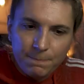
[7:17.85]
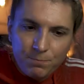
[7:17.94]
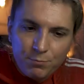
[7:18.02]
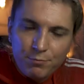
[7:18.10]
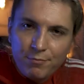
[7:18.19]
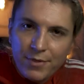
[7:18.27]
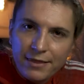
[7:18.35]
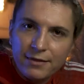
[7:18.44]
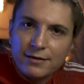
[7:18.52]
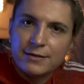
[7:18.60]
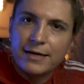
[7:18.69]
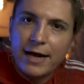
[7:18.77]

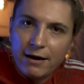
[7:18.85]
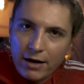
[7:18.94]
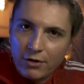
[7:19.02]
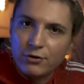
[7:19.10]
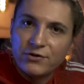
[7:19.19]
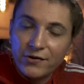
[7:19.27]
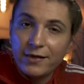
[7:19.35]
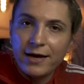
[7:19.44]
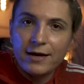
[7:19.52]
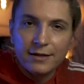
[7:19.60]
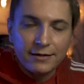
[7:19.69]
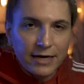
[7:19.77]
metal around the
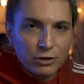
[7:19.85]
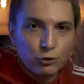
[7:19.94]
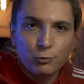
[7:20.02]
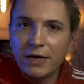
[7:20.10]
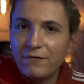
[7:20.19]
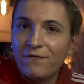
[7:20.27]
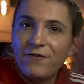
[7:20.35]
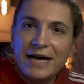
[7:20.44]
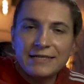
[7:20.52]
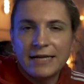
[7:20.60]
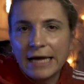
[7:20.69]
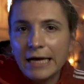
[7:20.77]
snare, there should be a
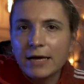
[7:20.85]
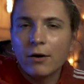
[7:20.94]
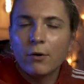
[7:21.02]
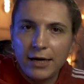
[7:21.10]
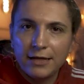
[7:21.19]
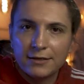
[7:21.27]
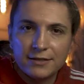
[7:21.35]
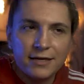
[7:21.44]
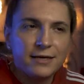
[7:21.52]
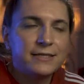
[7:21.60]
fast echo in the snare